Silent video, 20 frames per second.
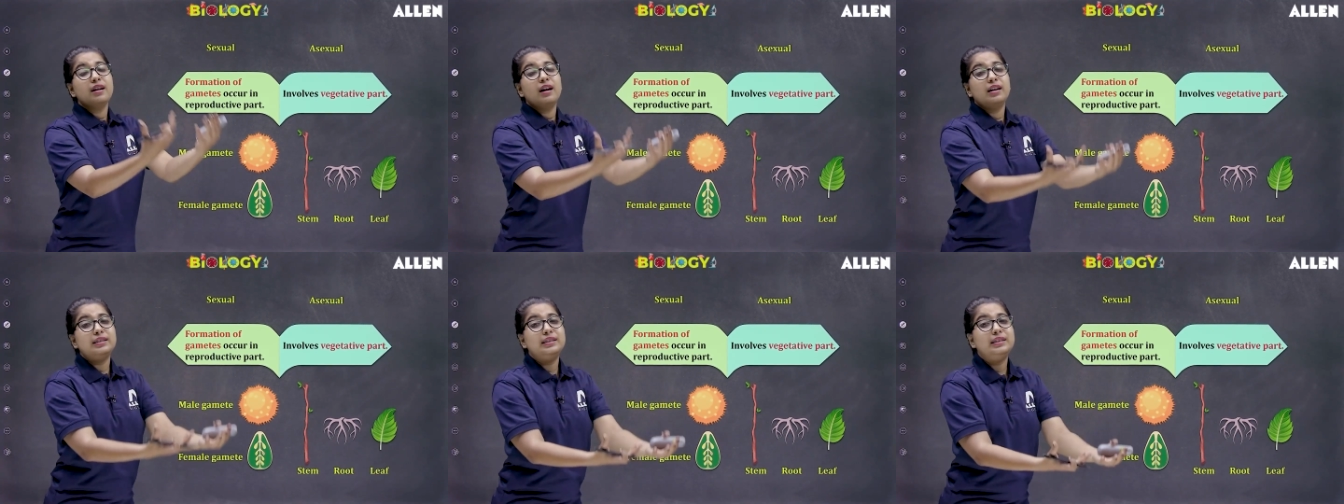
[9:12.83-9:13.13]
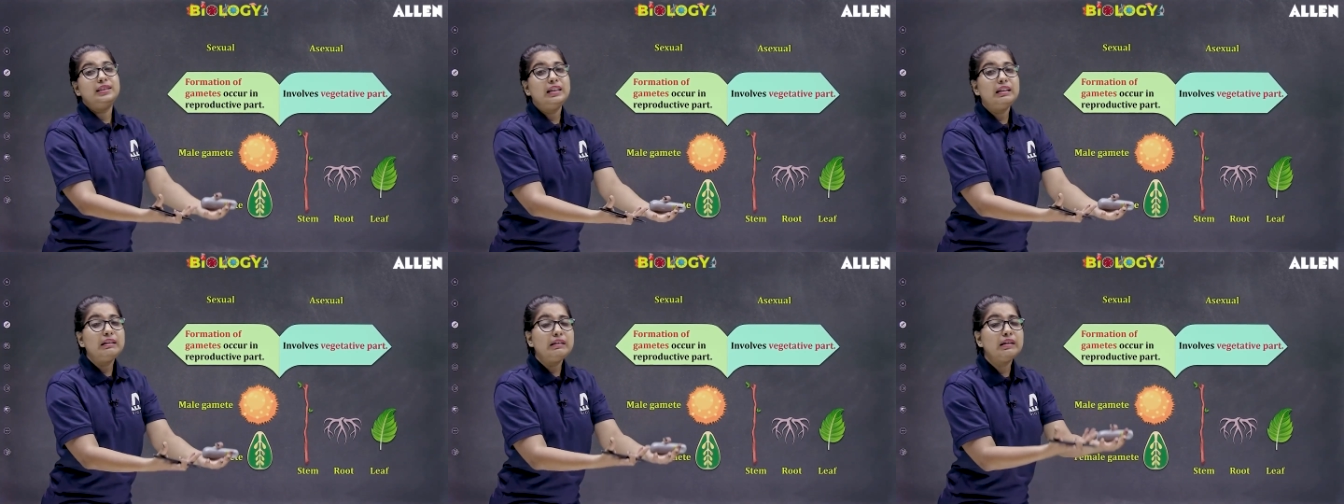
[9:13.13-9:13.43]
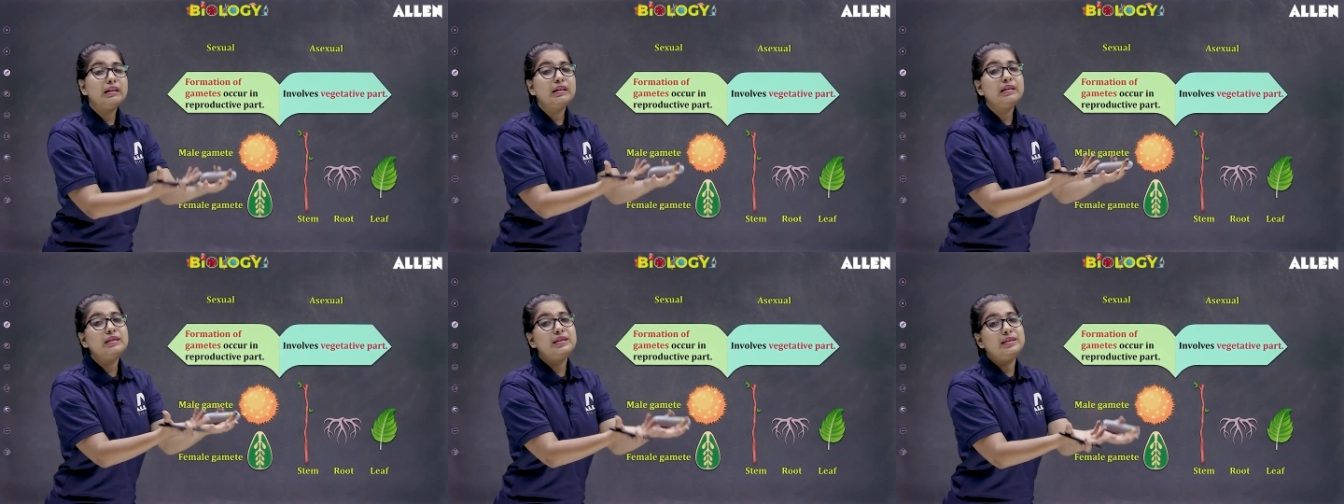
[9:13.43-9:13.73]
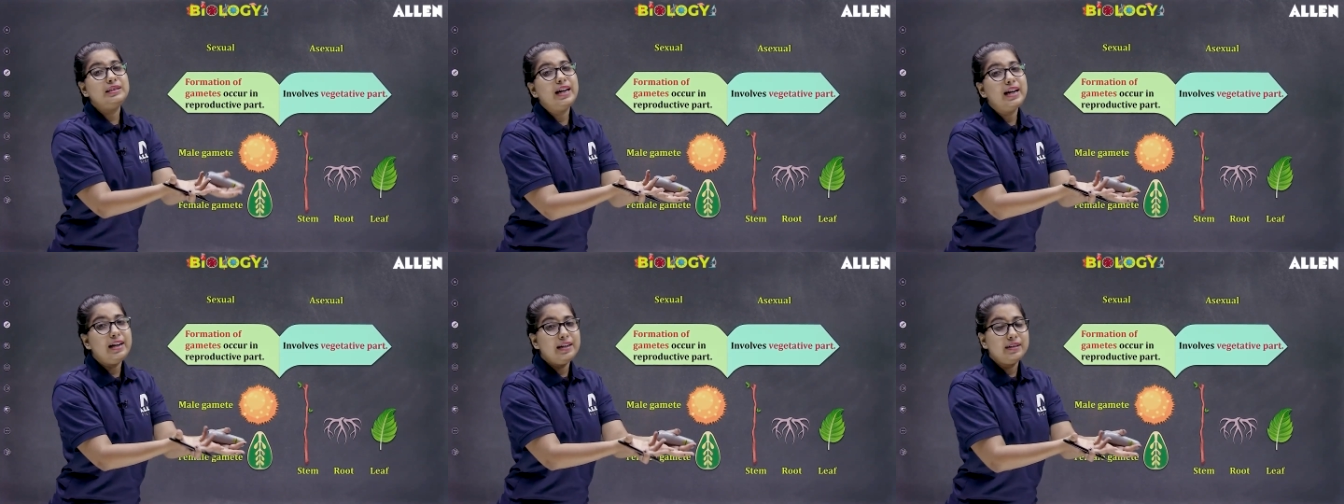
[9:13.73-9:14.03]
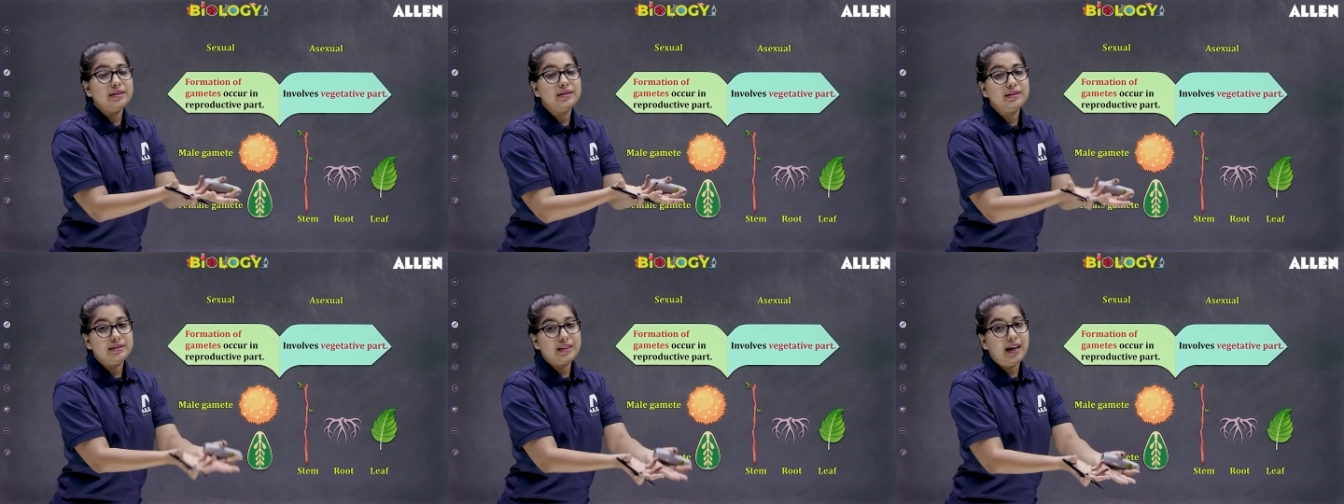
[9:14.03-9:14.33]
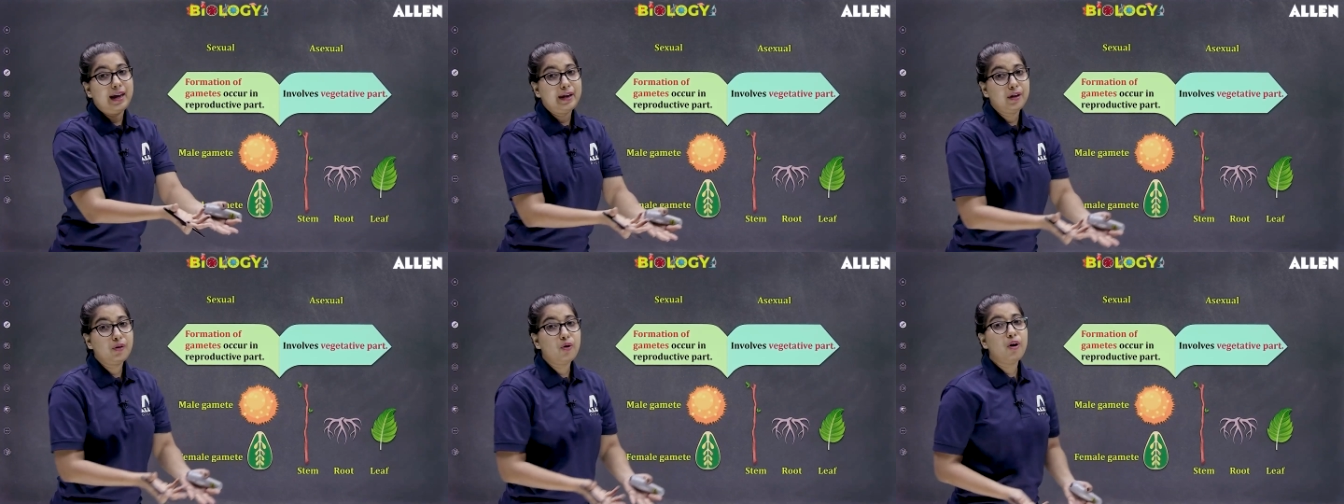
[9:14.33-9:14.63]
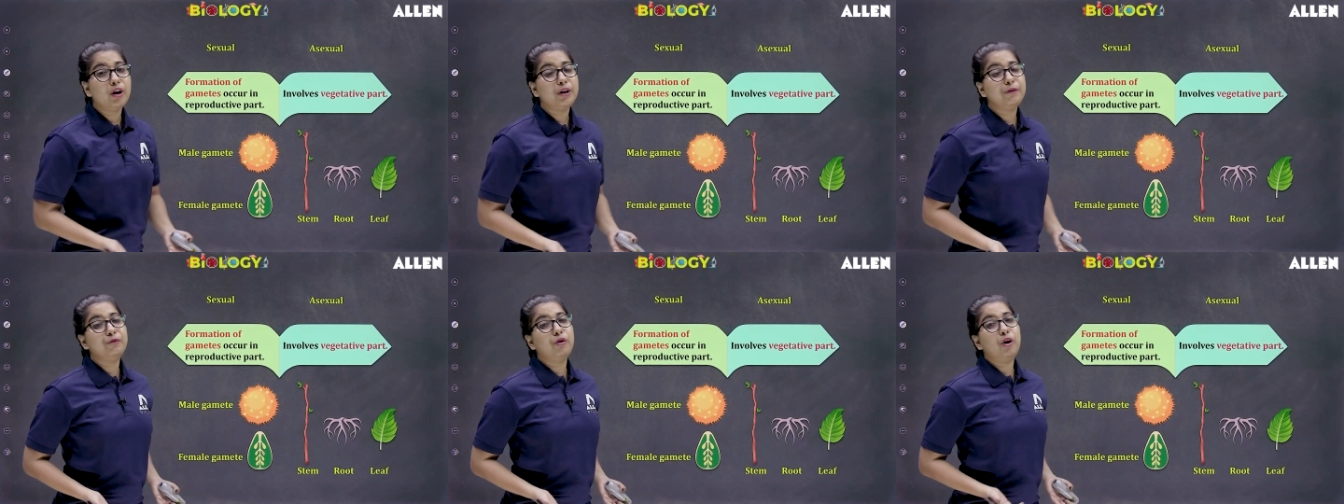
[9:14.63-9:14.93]
a single-celled
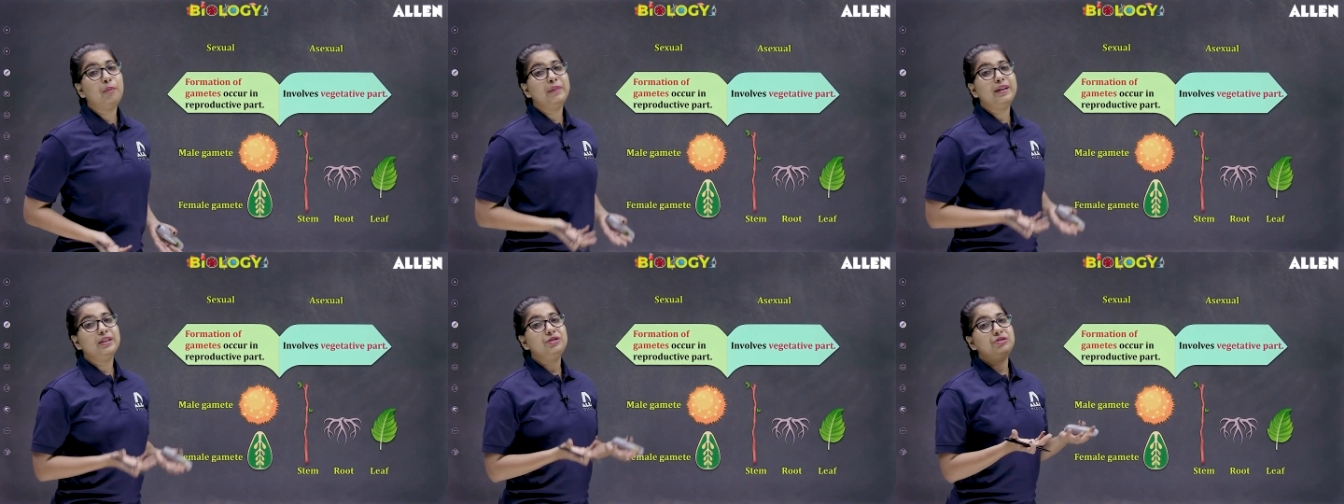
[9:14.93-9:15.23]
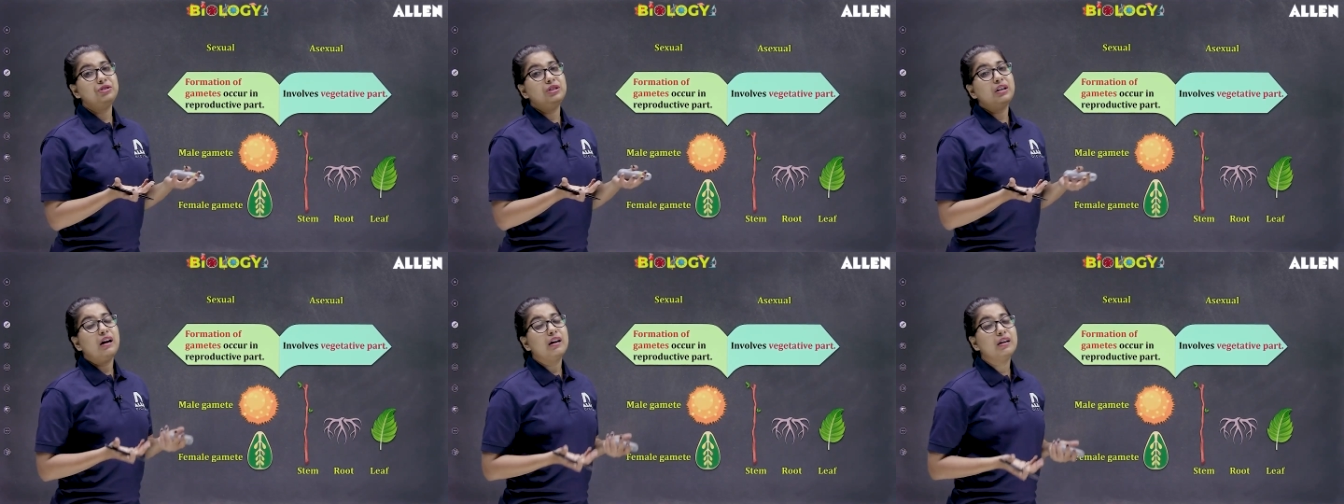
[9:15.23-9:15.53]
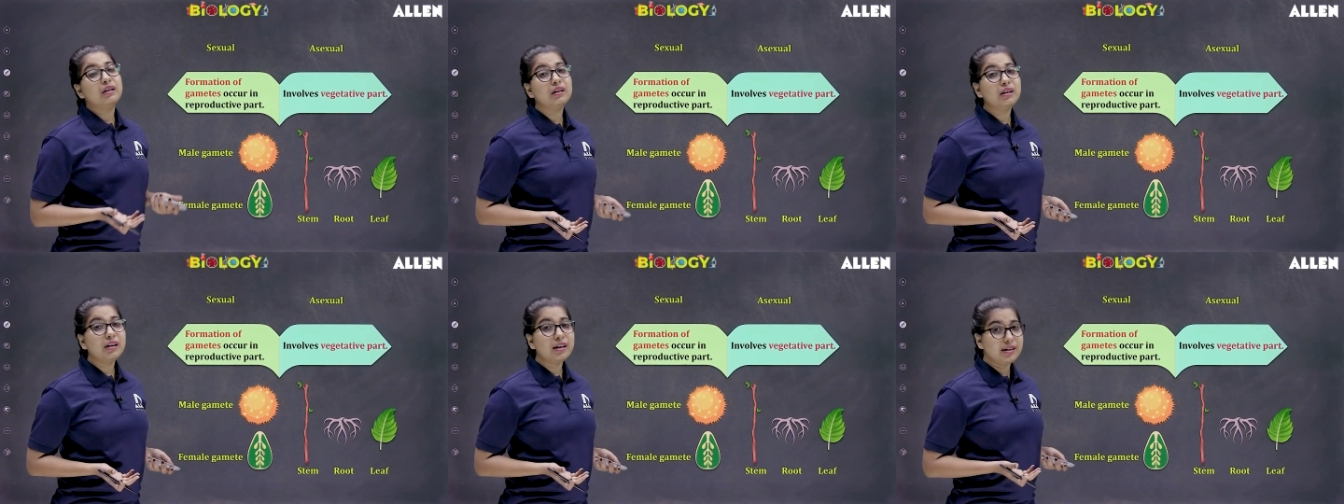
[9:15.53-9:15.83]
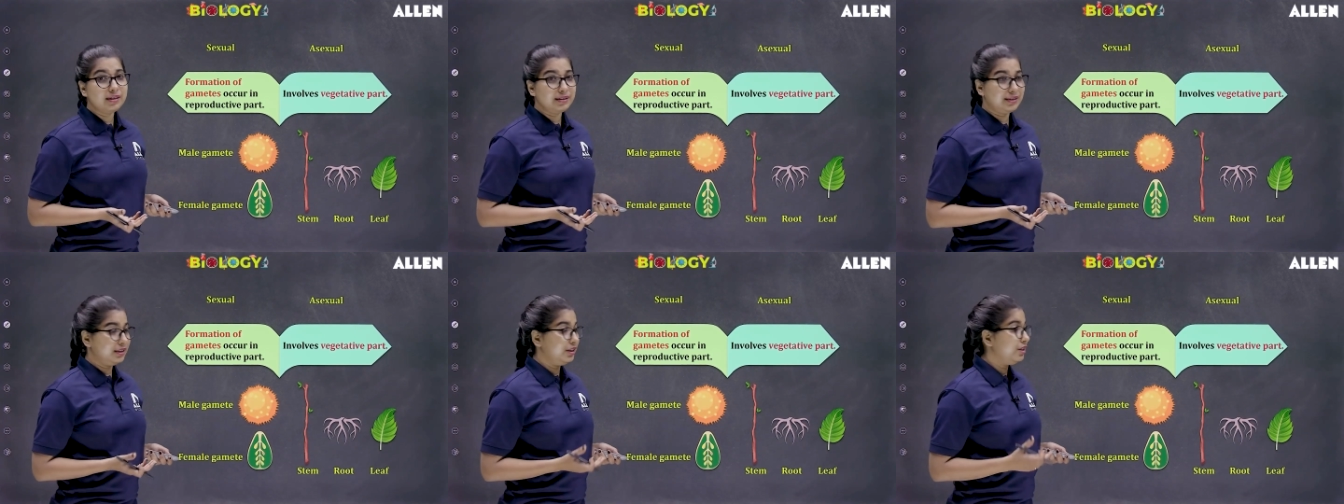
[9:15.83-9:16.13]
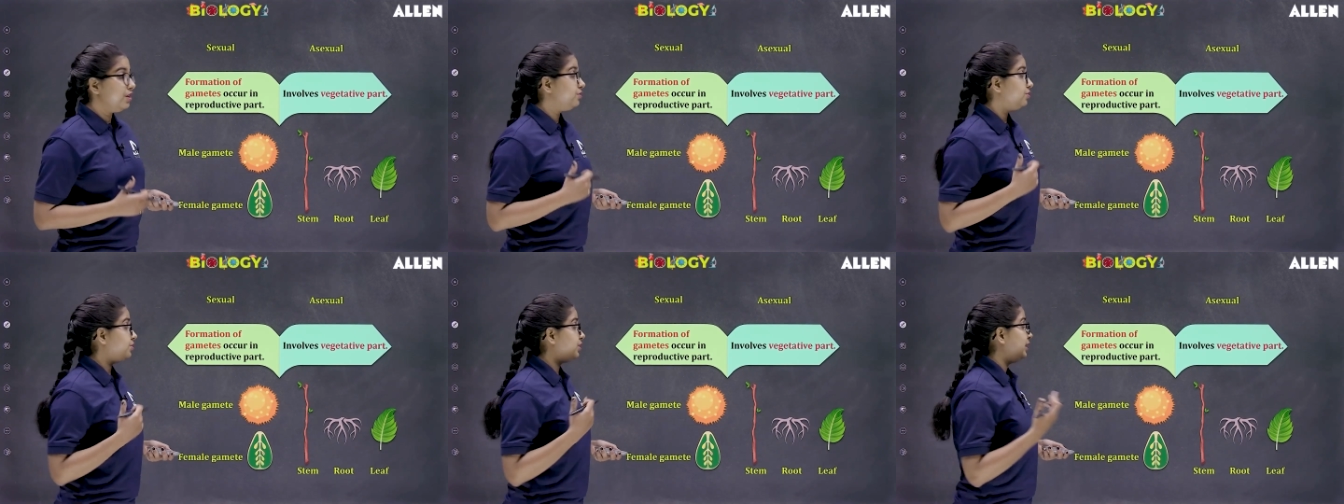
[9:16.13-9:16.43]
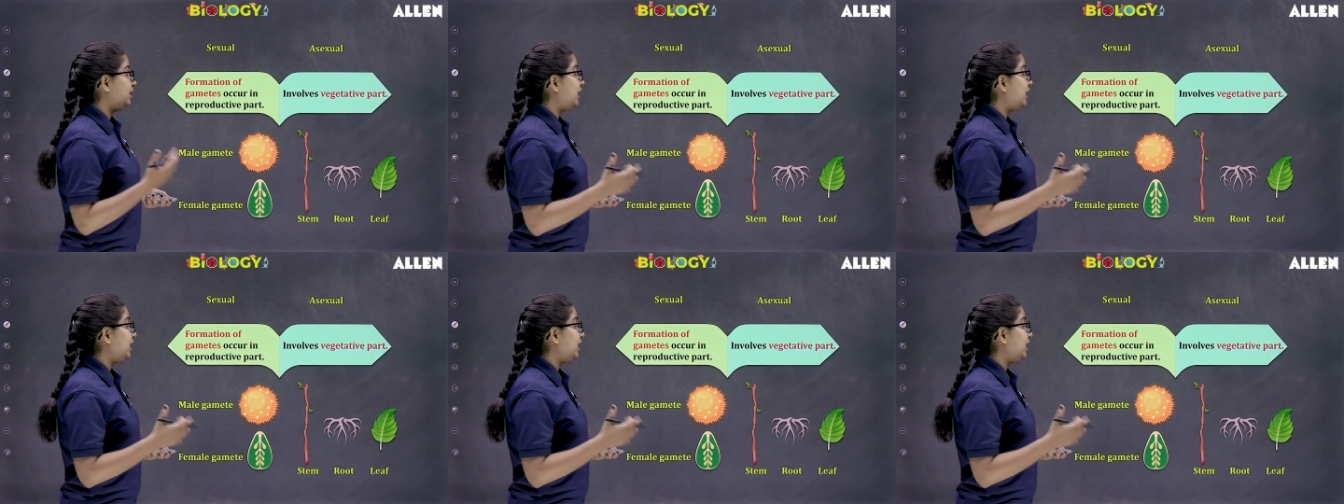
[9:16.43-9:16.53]
zygote formation occurs. So, the